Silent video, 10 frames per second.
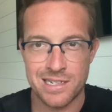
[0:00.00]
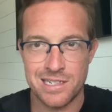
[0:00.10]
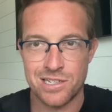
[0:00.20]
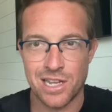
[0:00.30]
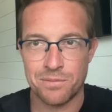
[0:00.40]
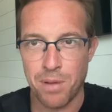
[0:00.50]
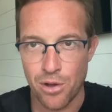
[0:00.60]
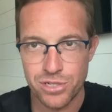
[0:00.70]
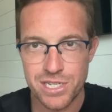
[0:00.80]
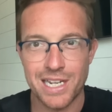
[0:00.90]
And he's like
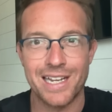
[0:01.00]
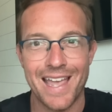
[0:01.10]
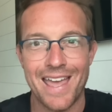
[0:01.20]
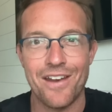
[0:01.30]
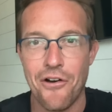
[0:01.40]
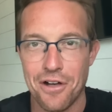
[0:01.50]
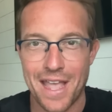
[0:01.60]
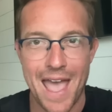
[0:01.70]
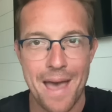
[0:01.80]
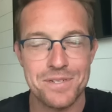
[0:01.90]
posting again, all
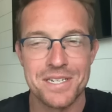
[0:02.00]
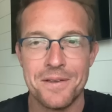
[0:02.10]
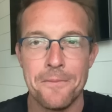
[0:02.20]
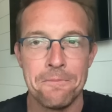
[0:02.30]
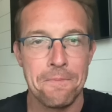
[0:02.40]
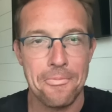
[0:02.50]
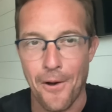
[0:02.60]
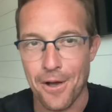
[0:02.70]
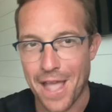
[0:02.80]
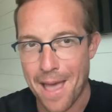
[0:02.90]
caps,
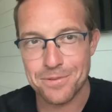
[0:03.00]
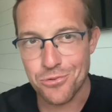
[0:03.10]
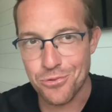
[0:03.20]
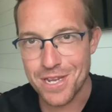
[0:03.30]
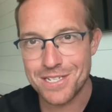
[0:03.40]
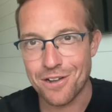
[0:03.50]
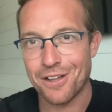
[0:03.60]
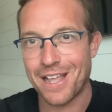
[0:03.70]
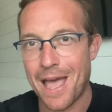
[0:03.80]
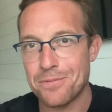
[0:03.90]
all caps tweets,
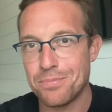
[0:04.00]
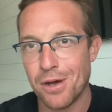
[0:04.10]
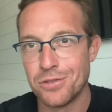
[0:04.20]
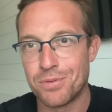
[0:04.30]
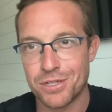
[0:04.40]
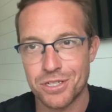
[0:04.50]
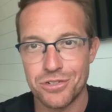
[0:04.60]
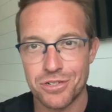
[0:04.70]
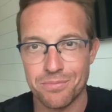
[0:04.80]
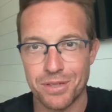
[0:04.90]
all caps posts,
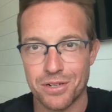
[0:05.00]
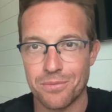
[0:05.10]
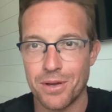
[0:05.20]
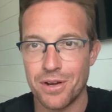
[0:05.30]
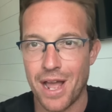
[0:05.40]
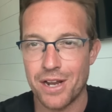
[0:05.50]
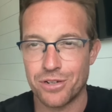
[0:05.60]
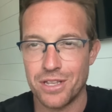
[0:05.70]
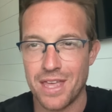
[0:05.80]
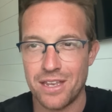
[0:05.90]
persecution of political opponent. I
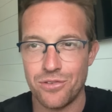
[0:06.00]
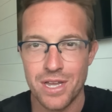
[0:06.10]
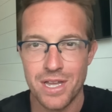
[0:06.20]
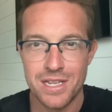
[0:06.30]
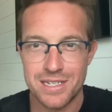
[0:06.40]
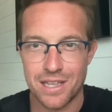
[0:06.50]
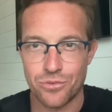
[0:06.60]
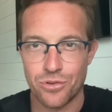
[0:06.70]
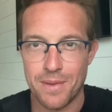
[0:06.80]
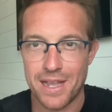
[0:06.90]
agree. Thank you. Together
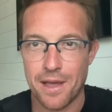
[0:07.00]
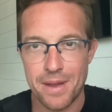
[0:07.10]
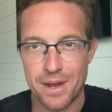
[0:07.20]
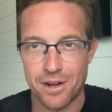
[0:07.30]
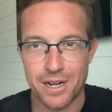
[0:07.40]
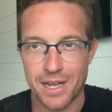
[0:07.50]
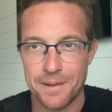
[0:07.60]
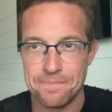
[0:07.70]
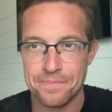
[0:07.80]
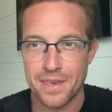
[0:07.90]
we'll make America.
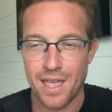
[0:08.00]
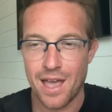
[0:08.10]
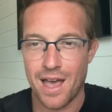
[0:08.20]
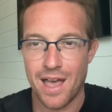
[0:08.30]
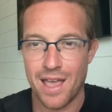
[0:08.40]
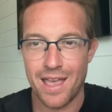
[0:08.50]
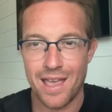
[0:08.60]
Uh,